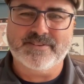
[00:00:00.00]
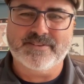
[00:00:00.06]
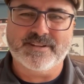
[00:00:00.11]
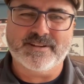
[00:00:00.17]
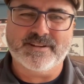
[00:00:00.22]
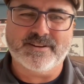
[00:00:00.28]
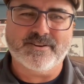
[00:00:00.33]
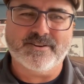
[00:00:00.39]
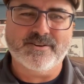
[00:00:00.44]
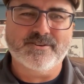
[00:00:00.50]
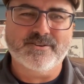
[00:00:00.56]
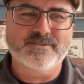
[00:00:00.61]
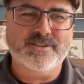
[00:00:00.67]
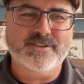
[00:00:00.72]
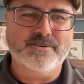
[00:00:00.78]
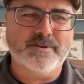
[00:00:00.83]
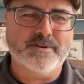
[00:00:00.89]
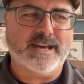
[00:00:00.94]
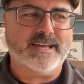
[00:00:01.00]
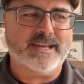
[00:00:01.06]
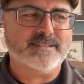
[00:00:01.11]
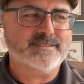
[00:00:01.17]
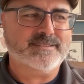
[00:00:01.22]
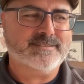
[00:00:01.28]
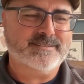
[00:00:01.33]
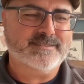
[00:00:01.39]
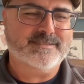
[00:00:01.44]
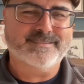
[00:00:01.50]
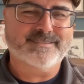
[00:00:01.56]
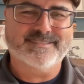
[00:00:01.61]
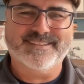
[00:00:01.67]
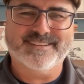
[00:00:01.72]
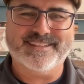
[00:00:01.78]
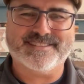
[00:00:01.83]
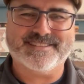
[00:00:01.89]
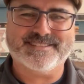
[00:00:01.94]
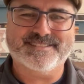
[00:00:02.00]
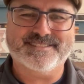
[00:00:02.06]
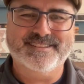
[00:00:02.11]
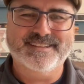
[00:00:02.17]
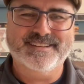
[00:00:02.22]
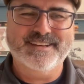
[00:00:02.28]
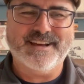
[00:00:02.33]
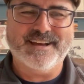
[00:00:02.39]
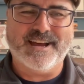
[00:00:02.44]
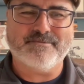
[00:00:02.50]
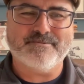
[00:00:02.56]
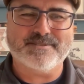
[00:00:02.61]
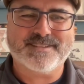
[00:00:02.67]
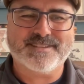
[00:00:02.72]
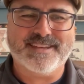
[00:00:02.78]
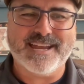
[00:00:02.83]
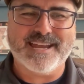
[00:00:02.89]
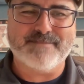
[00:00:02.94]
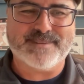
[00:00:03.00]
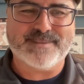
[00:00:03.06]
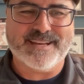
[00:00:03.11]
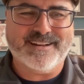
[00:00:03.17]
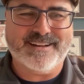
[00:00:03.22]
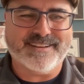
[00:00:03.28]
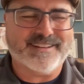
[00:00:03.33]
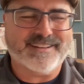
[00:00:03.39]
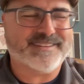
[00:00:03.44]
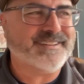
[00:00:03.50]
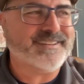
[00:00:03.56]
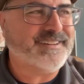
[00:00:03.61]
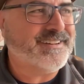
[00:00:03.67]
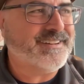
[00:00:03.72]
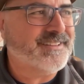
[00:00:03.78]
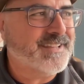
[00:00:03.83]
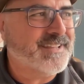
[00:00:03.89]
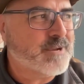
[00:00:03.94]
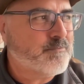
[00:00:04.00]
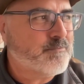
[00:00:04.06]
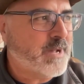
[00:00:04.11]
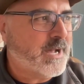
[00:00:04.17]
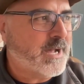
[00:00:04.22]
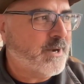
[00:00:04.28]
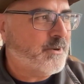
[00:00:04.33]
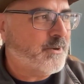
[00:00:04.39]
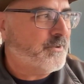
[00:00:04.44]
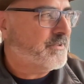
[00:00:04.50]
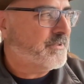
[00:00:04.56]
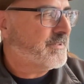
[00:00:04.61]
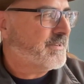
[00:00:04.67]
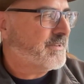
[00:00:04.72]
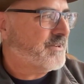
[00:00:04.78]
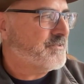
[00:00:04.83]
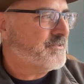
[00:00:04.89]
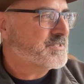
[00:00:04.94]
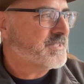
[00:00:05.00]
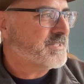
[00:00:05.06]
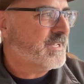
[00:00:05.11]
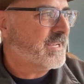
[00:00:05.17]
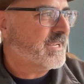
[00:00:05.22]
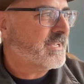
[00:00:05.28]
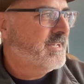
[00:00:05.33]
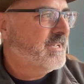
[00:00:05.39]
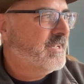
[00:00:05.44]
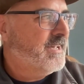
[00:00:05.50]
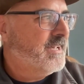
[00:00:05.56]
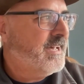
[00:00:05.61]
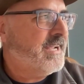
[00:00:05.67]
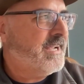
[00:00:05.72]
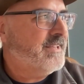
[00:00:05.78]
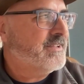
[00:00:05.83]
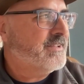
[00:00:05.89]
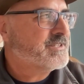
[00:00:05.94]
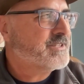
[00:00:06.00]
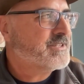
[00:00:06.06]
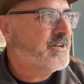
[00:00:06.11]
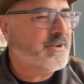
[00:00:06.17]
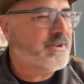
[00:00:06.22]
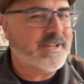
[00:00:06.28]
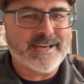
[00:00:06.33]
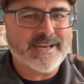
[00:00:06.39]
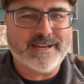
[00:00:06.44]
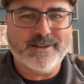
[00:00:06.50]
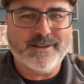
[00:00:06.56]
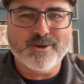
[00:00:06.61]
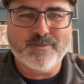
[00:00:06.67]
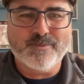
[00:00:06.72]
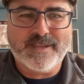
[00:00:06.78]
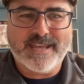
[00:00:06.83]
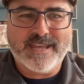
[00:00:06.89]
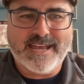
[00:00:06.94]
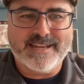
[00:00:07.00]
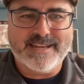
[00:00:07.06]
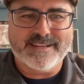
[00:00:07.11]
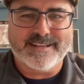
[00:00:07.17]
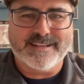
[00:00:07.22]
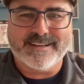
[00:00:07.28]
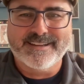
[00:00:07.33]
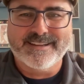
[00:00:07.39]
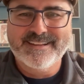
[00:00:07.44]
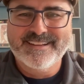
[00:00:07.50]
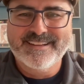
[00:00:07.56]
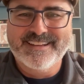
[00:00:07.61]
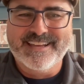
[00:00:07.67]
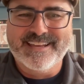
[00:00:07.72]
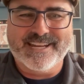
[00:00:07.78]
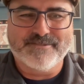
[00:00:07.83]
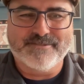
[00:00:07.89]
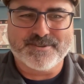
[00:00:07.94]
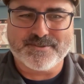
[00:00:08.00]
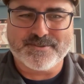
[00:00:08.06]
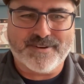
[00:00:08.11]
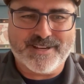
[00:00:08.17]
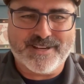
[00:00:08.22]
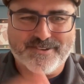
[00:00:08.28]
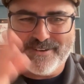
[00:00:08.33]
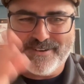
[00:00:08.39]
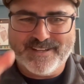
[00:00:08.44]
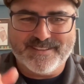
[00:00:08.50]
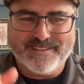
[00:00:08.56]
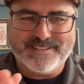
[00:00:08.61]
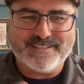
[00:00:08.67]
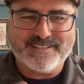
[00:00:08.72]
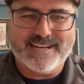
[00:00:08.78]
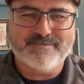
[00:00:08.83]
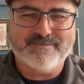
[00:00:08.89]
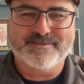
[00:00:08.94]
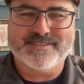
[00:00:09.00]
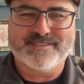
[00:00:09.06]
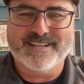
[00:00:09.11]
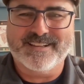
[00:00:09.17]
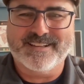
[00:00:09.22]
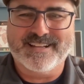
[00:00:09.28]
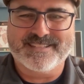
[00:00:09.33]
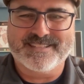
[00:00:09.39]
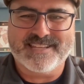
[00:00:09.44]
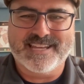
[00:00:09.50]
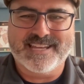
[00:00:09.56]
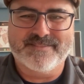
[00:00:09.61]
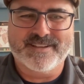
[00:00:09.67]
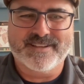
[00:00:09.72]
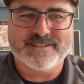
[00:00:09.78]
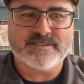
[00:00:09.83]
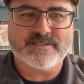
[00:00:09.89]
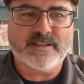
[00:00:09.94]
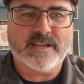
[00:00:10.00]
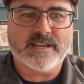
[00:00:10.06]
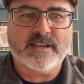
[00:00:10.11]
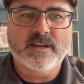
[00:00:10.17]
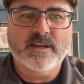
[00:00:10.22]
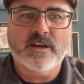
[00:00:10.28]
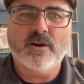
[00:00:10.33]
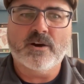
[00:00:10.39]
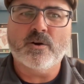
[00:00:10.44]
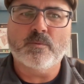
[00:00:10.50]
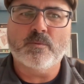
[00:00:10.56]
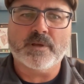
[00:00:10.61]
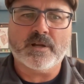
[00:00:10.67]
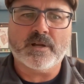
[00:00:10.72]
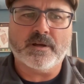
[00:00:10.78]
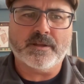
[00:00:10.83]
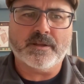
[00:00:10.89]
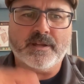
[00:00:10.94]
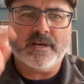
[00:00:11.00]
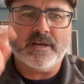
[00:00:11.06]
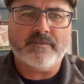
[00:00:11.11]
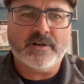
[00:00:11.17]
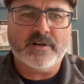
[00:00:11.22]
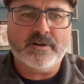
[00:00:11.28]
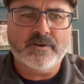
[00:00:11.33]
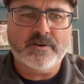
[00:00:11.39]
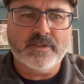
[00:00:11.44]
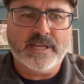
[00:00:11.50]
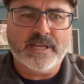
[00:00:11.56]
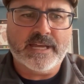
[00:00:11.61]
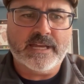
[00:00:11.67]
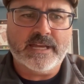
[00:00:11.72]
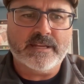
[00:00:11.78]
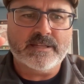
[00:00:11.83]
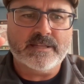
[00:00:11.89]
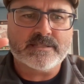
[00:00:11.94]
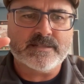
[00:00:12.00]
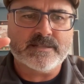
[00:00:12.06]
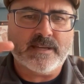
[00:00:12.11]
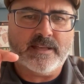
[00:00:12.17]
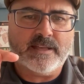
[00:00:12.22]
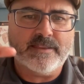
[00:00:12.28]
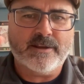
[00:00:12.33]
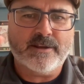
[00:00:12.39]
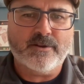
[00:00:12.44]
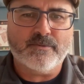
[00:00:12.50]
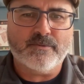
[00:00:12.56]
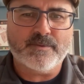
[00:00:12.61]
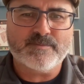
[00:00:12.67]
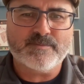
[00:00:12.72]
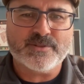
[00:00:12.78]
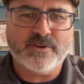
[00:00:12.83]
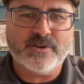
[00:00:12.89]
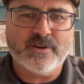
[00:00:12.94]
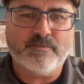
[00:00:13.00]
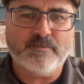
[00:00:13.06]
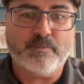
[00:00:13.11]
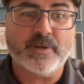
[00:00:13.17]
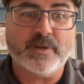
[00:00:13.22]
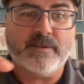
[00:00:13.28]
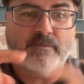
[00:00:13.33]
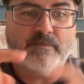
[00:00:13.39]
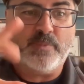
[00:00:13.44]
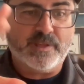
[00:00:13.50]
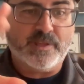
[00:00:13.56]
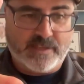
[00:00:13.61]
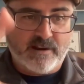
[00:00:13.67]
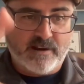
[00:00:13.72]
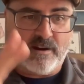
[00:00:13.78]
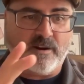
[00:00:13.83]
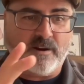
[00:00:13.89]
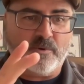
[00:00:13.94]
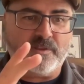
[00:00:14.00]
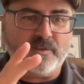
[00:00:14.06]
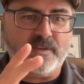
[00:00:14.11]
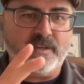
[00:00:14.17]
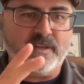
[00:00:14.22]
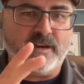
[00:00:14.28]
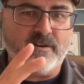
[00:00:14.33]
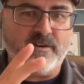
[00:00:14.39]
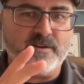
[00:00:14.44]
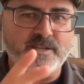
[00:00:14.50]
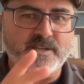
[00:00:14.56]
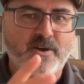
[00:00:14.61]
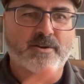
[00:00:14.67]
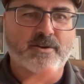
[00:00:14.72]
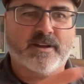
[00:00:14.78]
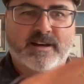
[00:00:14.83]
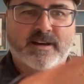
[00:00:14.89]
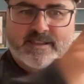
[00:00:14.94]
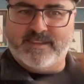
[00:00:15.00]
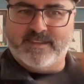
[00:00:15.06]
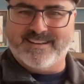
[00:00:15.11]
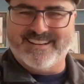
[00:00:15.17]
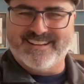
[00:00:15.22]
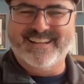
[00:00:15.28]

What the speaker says: in our own U.S., it's. I was camped out at Lake Powell, and I was like, "Hey, let's go to Antelope Canyon," and it was right around the time of daylight savings. And like, "Oh, but on Navajo land, it's not. They don't observe, but they are within Arizona." And then,